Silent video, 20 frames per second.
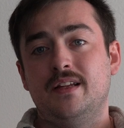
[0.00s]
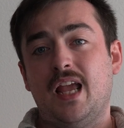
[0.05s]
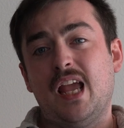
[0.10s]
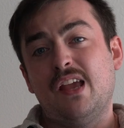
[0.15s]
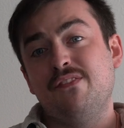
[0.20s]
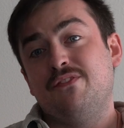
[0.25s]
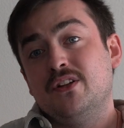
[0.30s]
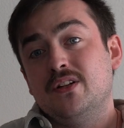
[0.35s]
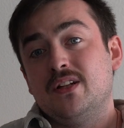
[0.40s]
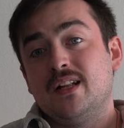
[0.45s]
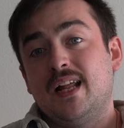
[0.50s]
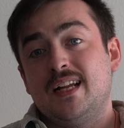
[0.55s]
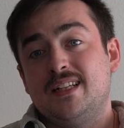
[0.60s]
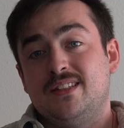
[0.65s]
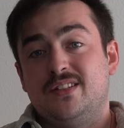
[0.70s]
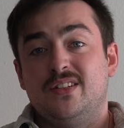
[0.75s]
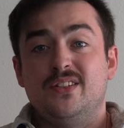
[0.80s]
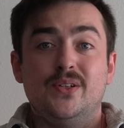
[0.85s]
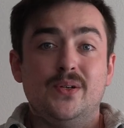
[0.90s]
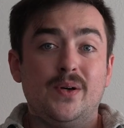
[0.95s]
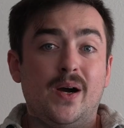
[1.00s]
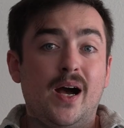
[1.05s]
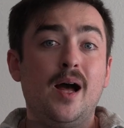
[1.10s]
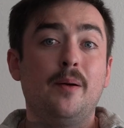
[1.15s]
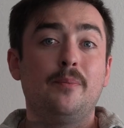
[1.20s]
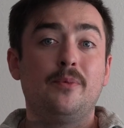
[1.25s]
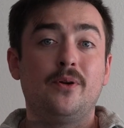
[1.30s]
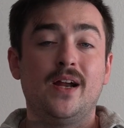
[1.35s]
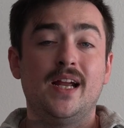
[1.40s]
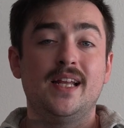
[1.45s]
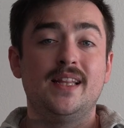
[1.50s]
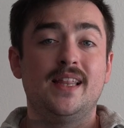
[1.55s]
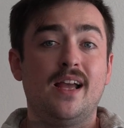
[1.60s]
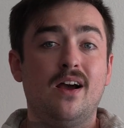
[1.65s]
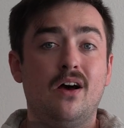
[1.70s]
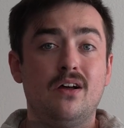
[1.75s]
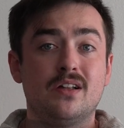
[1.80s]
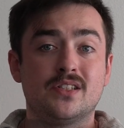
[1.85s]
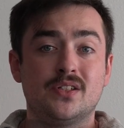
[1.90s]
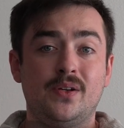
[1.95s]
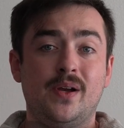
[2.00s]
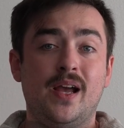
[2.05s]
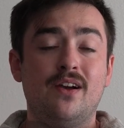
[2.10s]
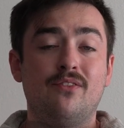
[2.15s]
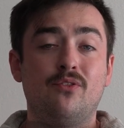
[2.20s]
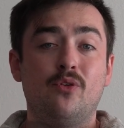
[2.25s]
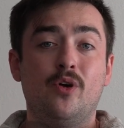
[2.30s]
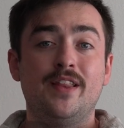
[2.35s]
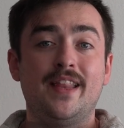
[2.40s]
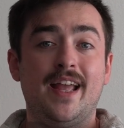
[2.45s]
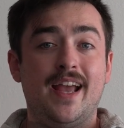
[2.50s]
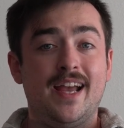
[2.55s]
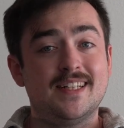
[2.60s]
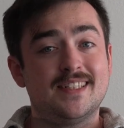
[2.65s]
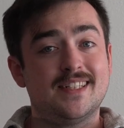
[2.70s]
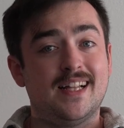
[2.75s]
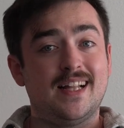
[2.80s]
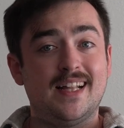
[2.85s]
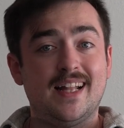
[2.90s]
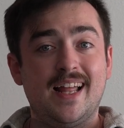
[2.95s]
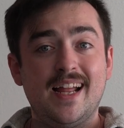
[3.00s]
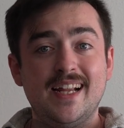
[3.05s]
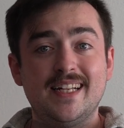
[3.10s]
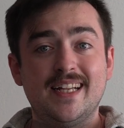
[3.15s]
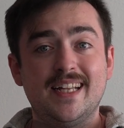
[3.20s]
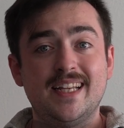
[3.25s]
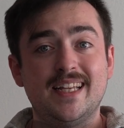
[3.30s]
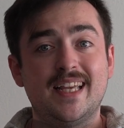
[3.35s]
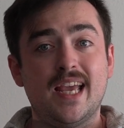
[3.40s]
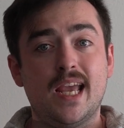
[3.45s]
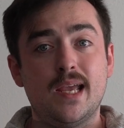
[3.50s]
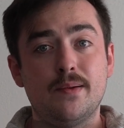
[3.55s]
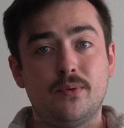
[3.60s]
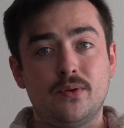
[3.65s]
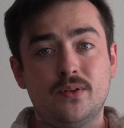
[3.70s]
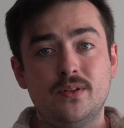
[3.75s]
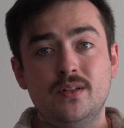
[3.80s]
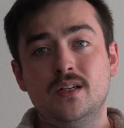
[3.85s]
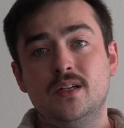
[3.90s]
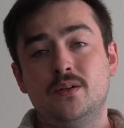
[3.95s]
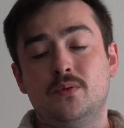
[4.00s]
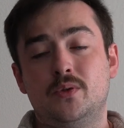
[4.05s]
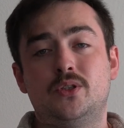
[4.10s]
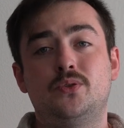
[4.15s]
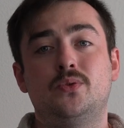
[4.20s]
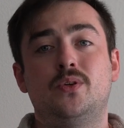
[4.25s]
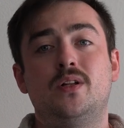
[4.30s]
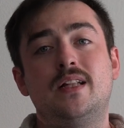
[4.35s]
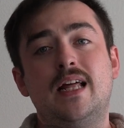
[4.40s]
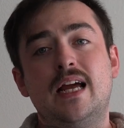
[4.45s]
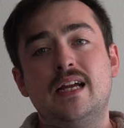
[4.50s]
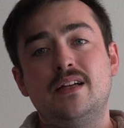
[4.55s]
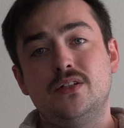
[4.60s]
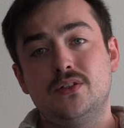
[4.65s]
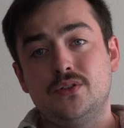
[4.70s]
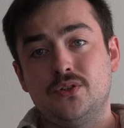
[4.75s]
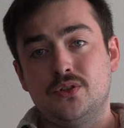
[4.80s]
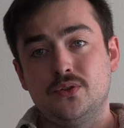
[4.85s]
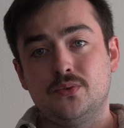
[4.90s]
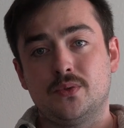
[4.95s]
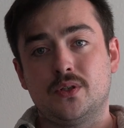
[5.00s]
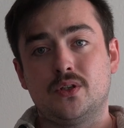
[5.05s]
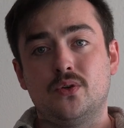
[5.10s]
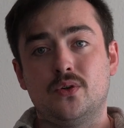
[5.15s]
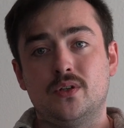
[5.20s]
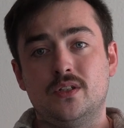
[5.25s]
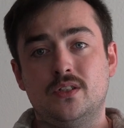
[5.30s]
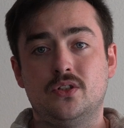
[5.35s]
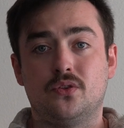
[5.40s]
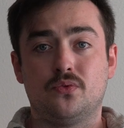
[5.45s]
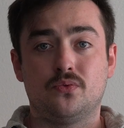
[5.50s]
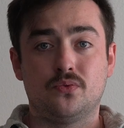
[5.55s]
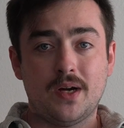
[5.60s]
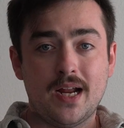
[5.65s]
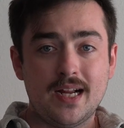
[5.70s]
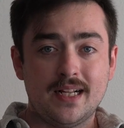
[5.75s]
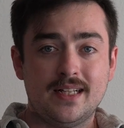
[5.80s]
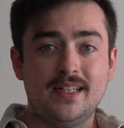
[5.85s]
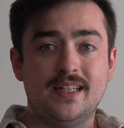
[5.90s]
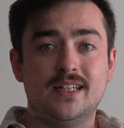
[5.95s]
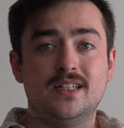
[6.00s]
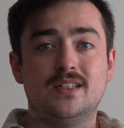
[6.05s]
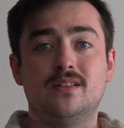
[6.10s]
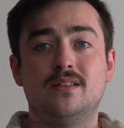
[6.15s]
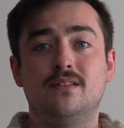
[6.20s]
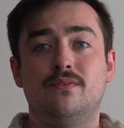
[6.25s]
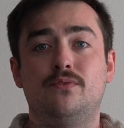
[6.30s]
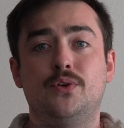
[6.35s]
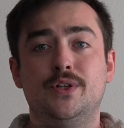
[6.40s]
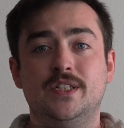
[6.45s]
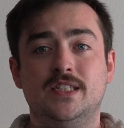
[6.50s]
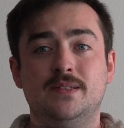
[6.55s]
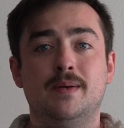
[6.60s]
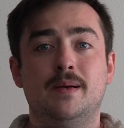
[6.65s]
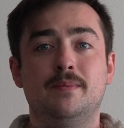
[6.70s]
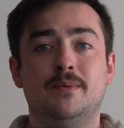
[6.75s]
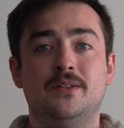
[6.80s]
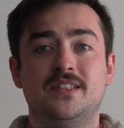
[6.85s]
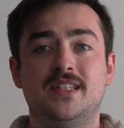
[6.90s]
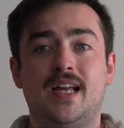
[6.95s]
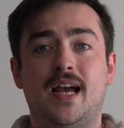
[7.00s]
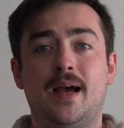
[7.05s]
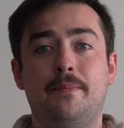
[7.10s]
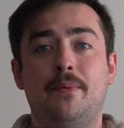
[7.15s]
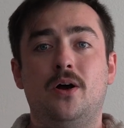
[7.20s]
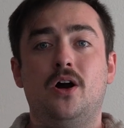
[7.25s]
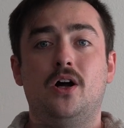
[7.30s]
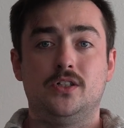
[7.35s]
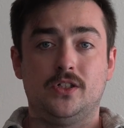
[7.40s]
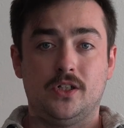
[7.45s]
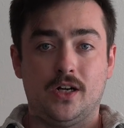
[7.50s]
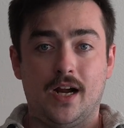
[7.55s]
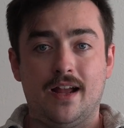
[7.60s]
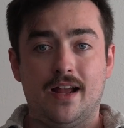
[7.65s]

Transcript: If you'd like to upgrade, they also have one that has a lightning cable, which will allow you to record directly into the Voice Memos app on your